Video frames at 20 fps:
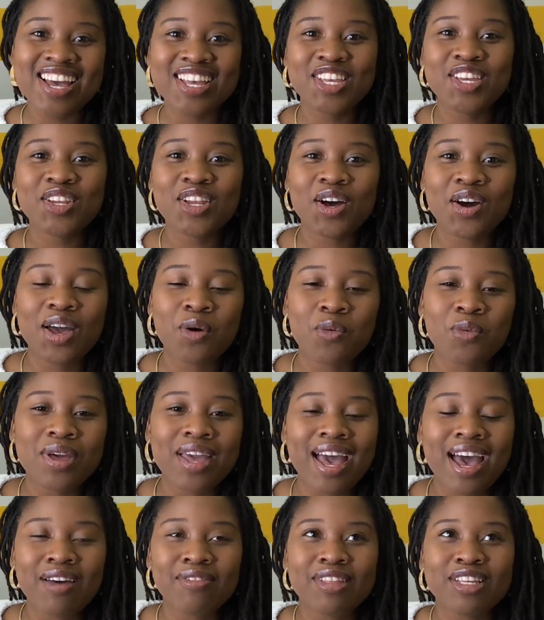and
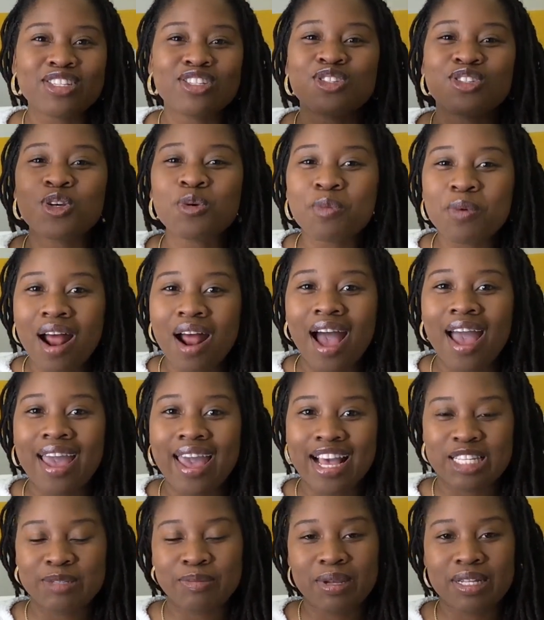we have these super
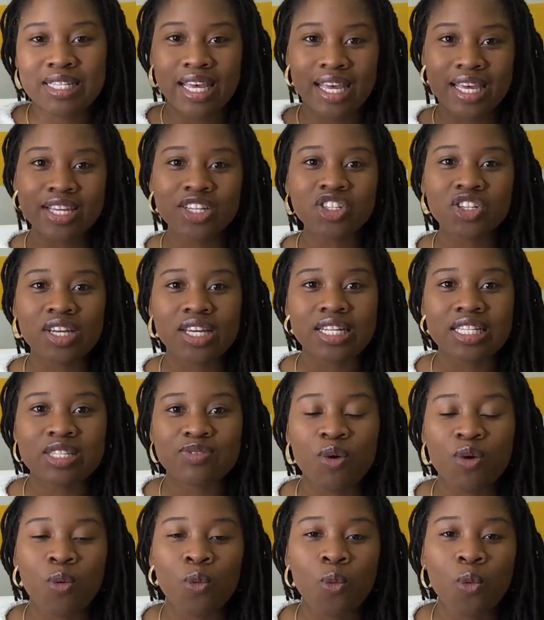high expectations
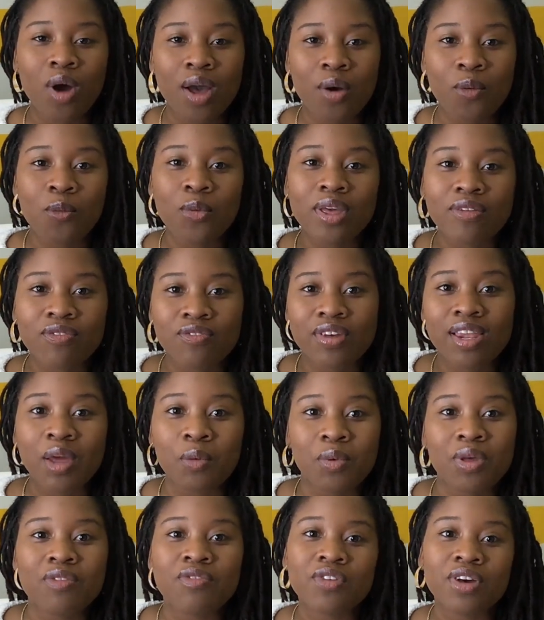for what we feel
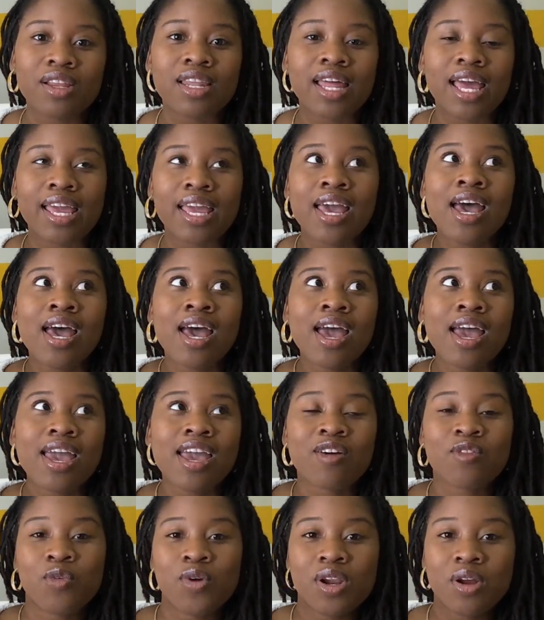like. We feel like
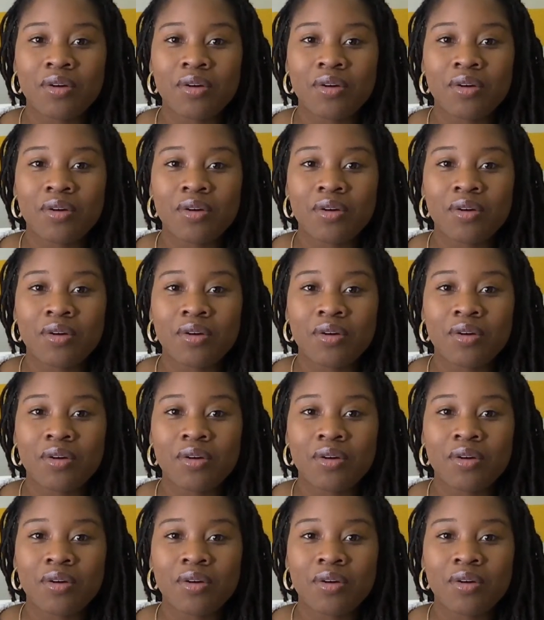if we